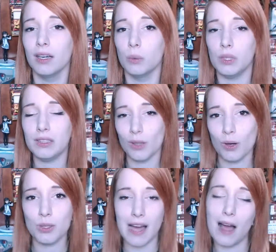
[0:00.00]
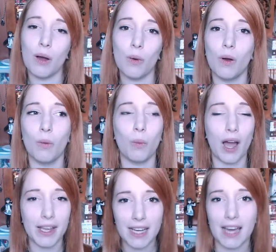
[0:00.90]
We know now
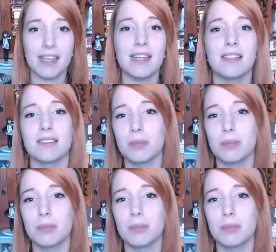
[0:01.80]
why that is,